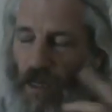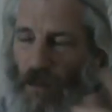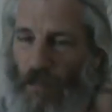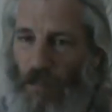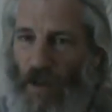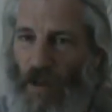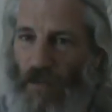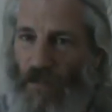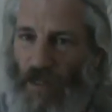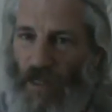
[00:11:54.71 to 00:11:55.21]
A
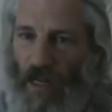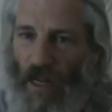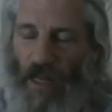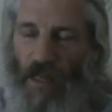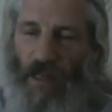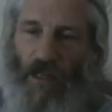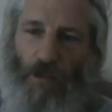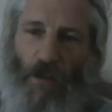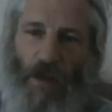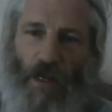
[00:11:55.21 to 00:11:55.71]
bit of a delay.
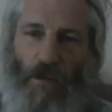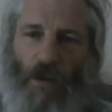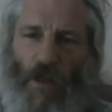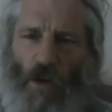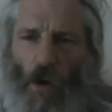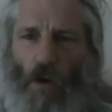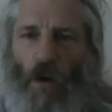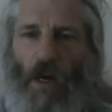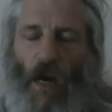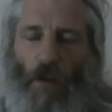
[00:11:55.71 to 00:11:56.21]
There's been a
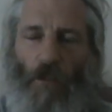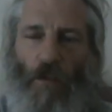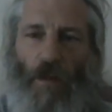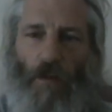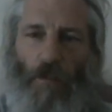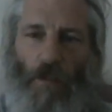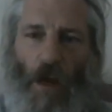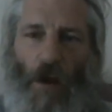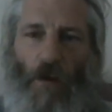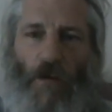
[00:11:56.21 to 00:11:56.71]
cock up with the
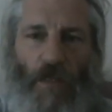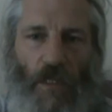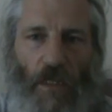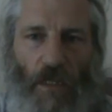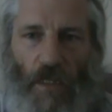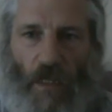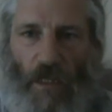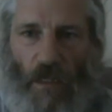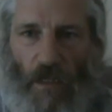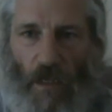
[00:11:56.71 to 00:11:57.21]
postage
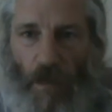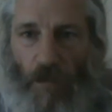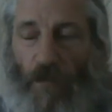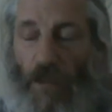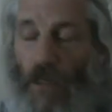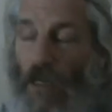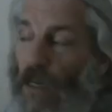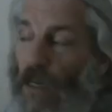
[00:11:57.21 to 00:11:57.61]
systems.